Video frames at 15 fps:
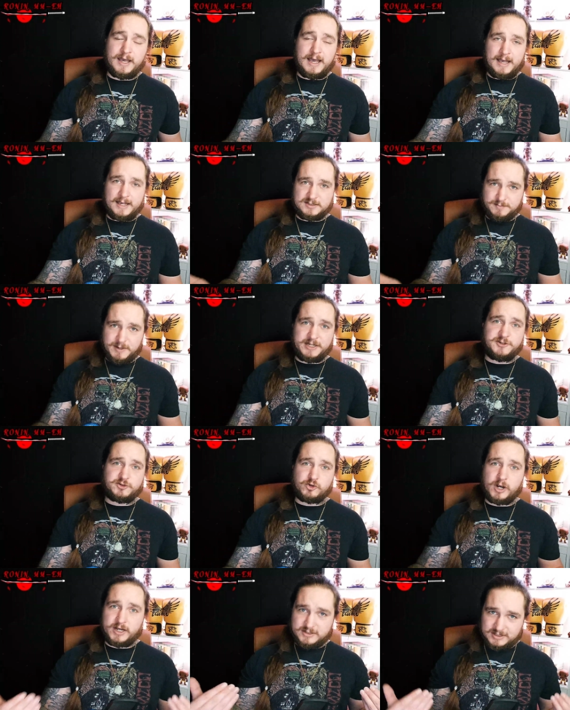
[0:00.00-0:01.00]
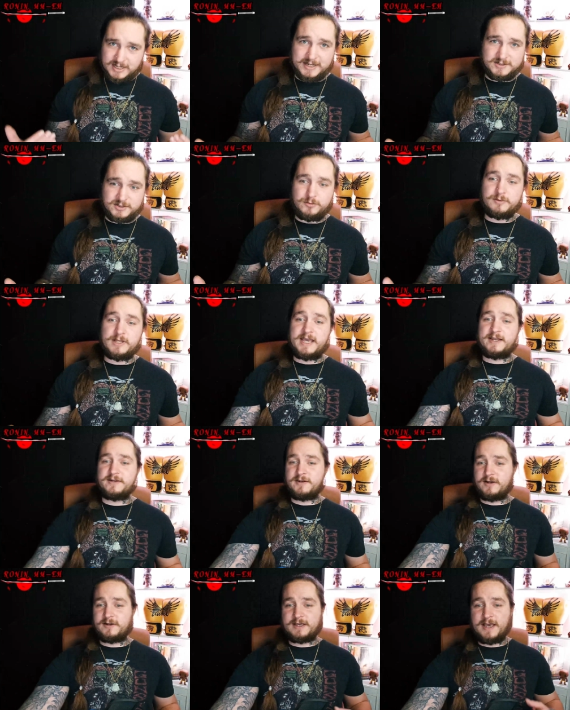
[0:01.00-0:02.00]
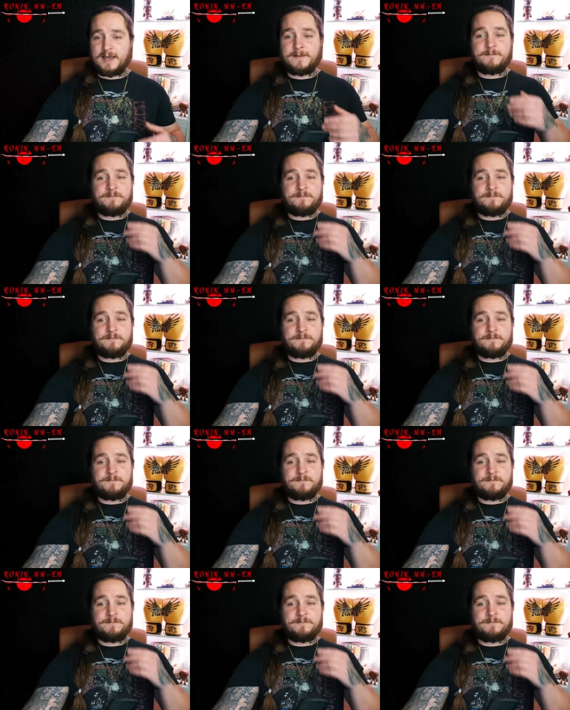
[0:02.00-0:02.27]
as many strikes as you land, okay?